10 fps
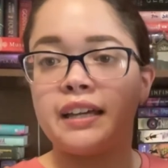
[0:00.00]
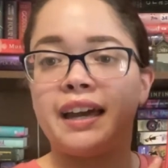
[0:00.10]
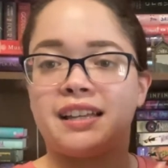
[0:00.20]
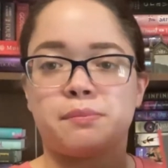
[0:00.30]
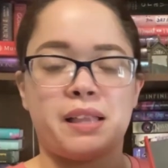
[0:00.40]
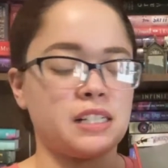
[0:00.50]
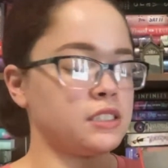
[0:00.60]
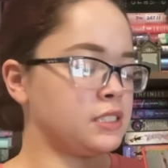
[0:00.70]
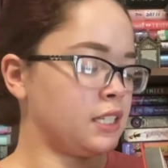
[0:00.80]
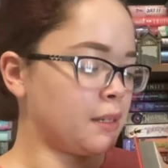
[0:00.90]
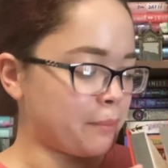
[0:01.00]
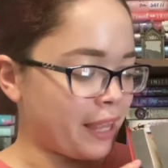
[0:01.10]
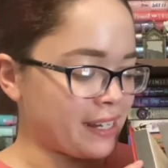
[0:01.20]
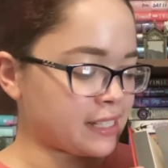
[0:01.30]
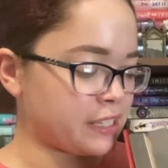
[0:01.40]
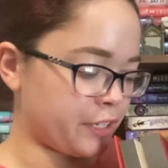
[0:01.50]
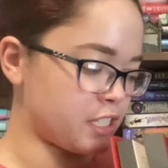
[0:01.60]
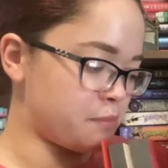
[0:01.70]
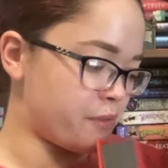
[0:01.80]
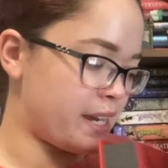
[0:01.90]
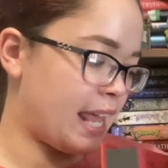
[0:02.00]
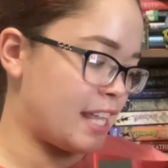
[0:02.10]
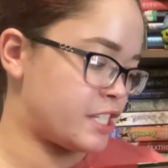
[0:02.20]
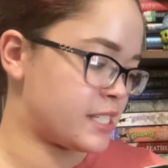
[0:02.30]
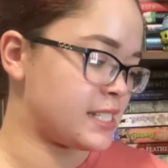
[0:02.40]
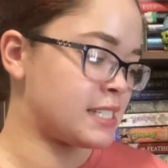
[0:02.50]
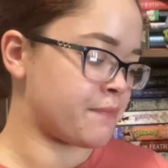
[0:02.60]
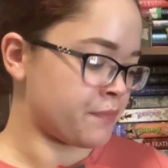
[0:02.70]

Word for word: It has black black glitter sprayed edges.